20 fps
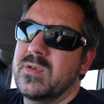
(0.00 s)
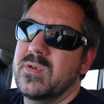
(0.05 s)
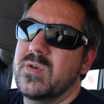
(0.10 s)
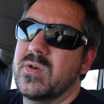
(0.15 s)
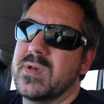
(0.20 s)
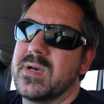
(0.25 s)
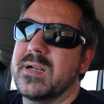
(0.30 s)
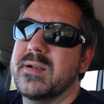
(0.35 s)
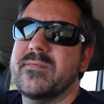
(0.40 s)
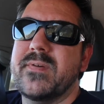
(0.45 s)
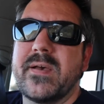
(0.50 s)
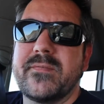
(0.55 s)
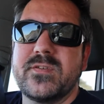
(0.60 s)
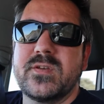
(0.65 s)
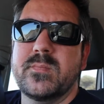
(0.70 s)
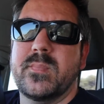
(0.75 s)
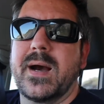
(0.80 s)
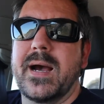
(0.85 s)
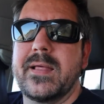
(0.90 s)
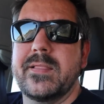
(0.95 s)
you kind of have
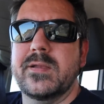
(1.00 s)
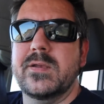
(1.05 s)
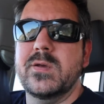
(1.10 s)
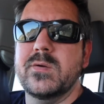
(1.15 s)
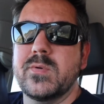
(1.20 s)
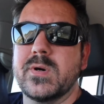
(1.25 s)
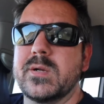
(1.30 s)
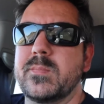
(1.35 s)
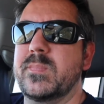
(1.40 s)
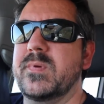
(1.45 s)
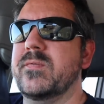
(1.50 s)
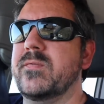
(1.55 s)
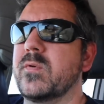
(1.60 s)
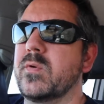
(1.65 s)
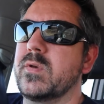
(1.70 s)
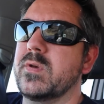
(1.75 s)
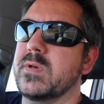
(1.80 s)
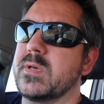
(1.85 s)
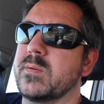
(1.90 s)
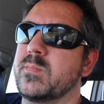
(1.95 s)
to buy the new one
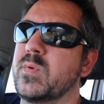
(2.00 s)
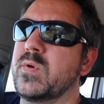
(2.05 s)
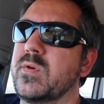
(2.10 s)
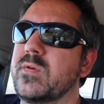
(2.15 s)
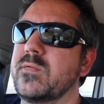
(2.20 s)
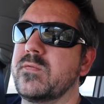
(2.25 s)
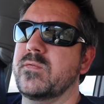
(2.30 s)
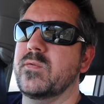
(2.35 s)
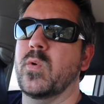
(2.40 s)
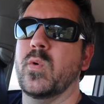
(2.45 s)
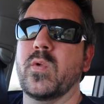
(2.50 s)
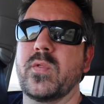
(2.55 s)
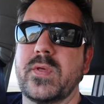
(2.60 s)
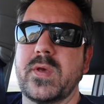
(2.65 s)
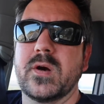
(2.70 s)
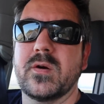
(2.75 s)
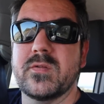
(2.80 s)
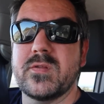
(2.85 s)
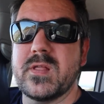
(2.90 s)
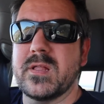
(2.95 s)
before you can move all the old